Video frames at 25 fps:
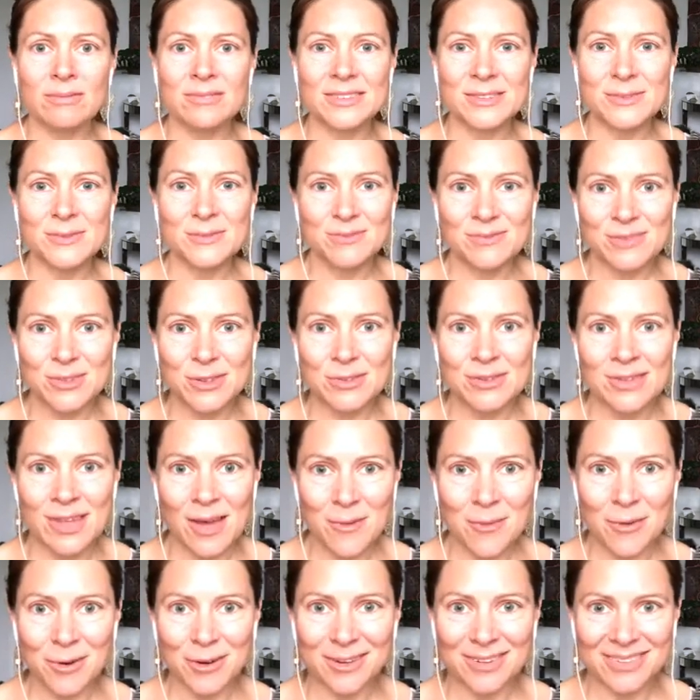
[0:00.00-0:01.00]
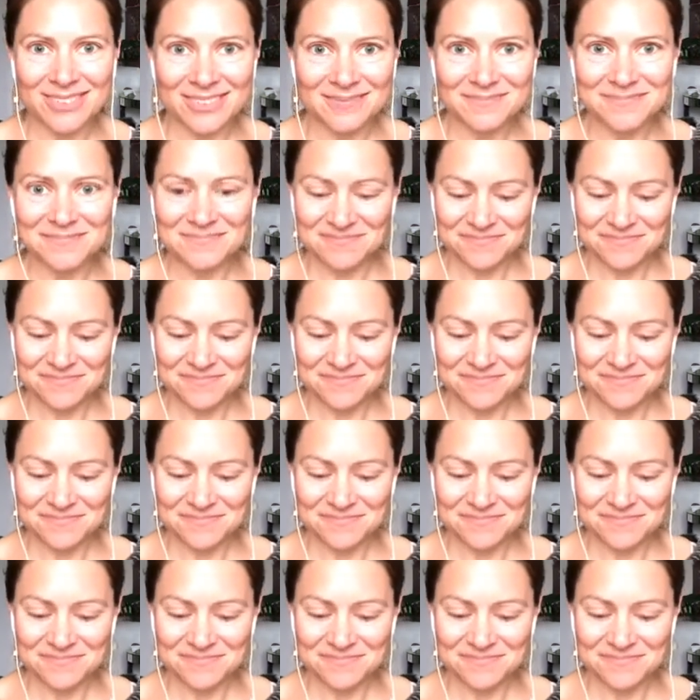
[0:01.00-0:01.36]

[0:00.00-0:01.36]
Let's use that word.